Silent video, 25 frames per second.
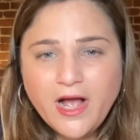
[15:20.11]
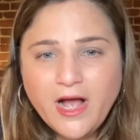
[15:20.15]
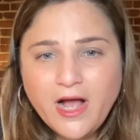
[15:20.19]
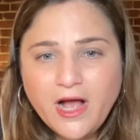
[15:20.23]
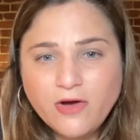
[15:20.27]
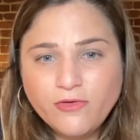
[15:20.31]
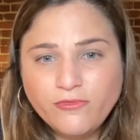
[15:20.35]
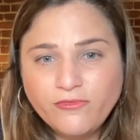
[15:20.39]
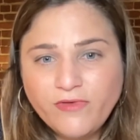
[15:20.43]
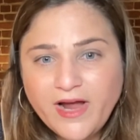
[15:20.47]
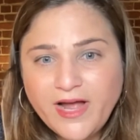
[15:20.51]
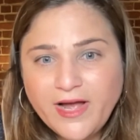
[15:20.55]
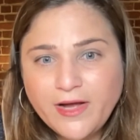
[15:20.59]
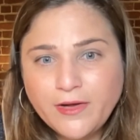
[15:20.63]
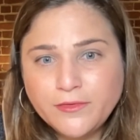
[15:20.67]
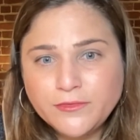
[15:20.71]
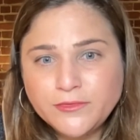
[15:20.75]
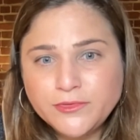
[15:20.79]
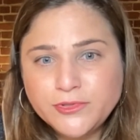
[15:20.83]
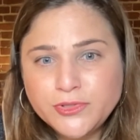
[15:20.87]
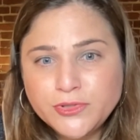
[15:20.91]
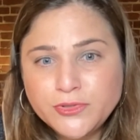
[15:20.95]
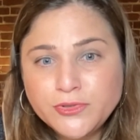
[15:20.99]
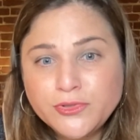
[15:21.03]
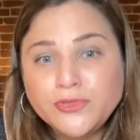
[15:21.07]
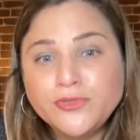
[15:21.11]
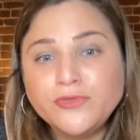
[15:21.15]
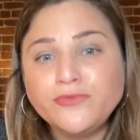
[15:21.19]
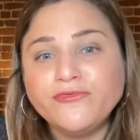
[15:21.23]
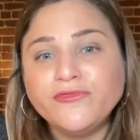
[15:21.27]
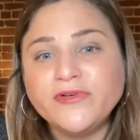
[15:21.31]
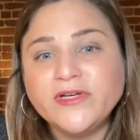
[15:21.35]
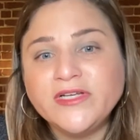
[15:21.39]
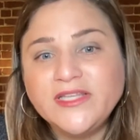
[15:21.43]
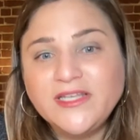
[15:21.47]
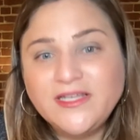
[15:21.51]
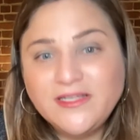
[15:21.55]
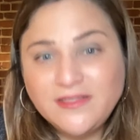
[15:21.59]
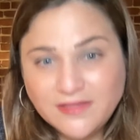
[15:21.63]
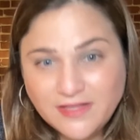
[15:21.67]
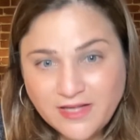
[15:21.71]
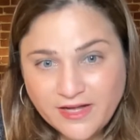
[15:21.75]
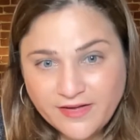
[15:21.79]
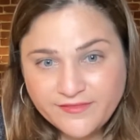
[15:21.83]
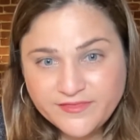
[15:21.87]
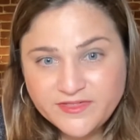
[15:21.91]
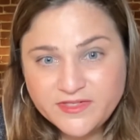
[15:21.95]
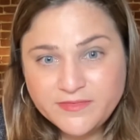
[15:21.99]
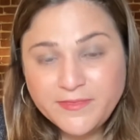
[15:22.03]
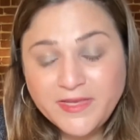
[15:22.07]
around who really
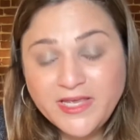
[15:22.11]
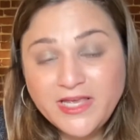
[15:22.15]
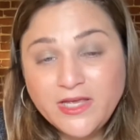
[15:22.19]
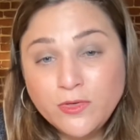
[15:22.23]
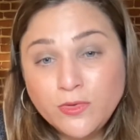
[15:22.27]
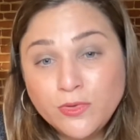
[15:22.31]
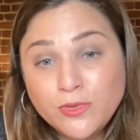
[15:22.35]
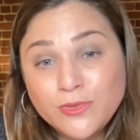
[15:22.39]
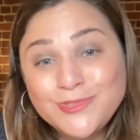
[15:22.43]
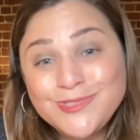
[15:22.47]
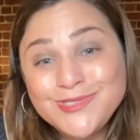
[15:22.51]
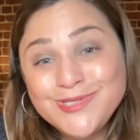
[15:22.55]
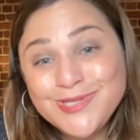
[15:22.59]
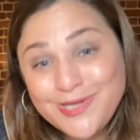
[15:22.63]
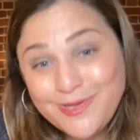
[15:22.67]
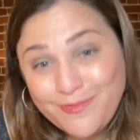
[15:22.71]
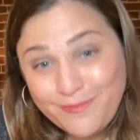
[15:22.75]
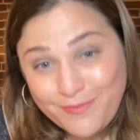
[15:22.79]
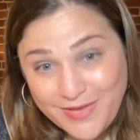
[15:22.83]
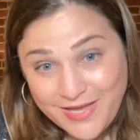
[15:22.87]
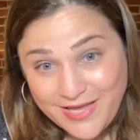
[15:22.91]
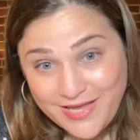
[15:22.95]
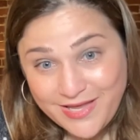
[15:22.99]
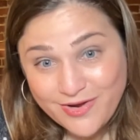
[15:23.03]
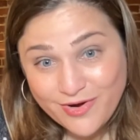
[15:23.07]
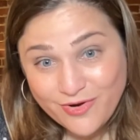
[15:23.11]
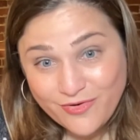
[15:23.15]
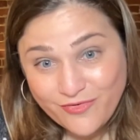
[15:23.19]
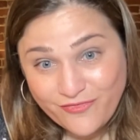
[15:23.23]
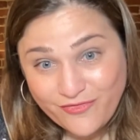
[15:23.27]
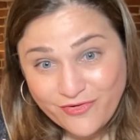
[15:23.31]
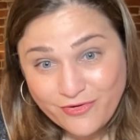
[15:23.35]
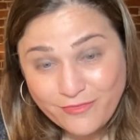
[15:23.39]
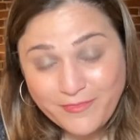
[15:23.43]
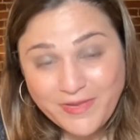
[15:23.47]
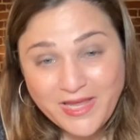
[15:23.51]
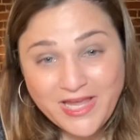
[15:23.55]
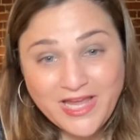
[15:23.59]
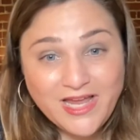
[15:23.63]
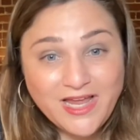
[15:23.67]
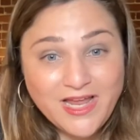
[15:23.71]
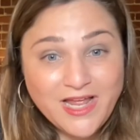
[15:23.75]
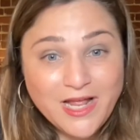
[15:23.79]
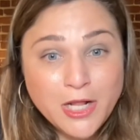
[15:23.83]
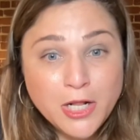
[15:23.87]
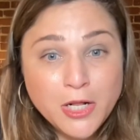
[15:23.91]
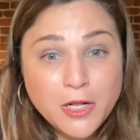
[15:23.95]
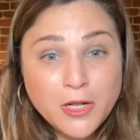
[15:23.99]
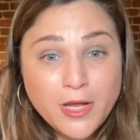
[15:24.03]
loves me, who's going to be here for me,